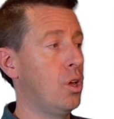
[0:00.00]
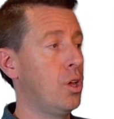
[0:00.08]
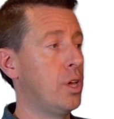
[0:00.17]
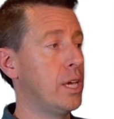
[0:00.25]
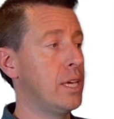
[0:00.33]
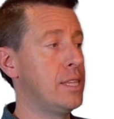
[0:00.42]

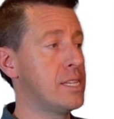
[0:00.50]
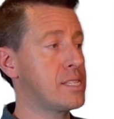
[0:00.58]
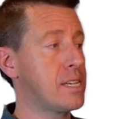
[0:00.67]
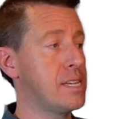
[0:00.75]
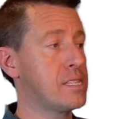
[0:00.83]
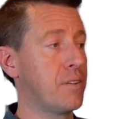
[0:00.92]
In this
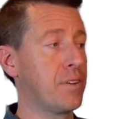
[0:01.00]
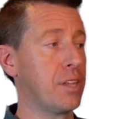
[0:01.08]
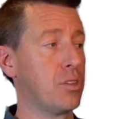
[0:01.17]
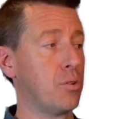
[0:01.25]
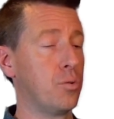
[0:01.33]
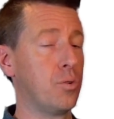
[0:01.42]
case, I've got
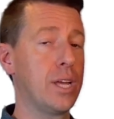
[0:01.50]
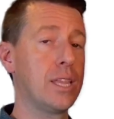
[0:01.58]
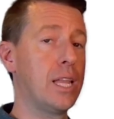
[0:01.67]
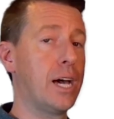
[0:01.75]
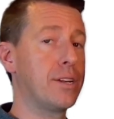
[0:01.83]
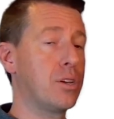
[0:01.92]
the red
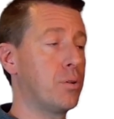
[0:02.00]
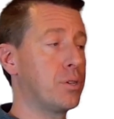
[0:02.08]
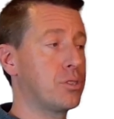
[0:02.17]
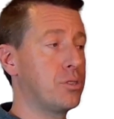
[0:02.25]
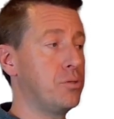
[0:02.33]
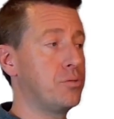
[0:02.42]
line going
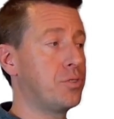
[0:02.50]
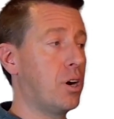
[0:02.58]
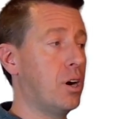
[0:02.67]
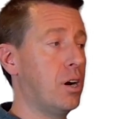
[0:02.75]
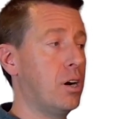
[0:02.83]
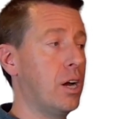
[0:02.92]
too
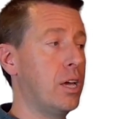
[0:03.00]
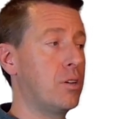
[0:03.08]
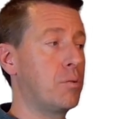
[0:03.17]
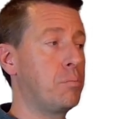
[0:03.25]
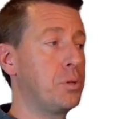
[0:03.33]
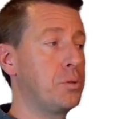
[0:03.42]
far and the
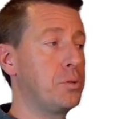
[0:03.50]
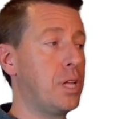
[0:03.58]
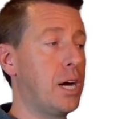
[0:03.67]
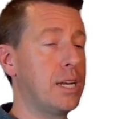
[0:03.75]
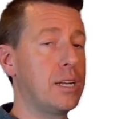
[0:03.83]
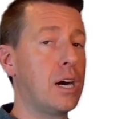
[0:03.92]
blue
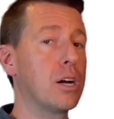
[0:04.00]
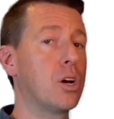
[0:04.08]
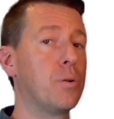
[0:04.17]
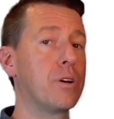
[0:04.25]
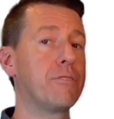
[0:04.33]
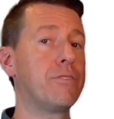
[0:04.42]
line not
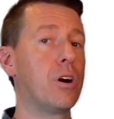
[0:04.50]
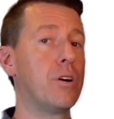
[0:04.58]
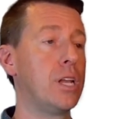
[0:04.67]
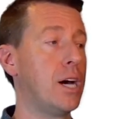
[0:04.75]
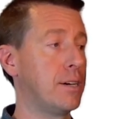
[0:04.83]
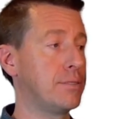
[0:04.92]
going far
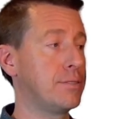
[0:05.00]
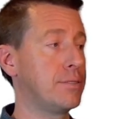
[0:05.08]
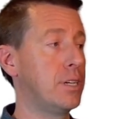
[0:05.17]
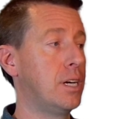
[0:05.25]
enough.